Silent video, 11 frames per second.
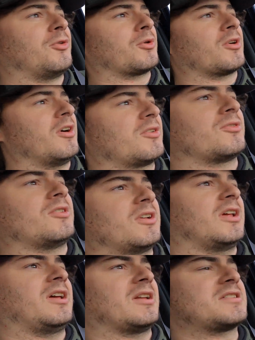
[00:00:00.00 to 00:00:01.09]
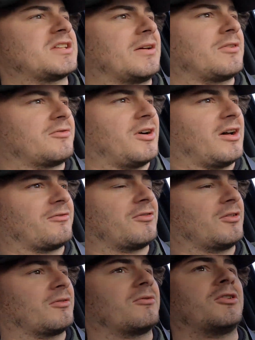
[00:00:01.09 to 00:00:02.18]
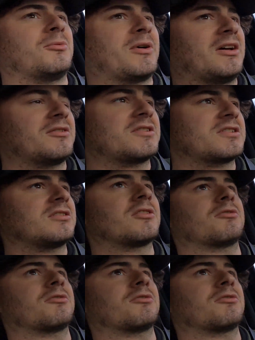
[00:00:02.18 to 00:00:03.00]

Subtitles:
475 foot-pounds,